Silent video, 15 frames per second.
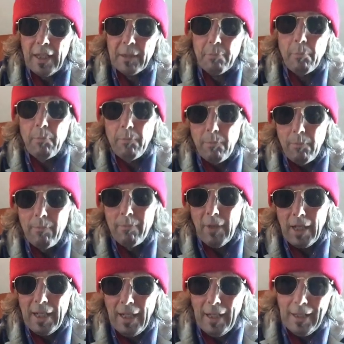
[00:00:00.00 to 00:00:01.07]
that's
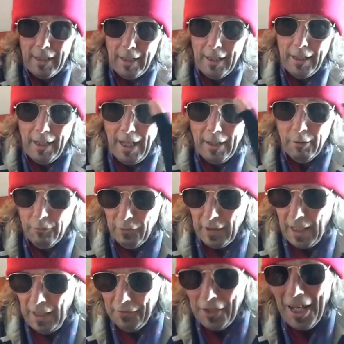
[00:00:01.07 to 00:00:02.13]
L
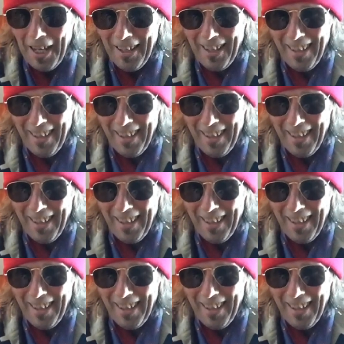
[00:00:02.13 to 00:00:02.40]
for left.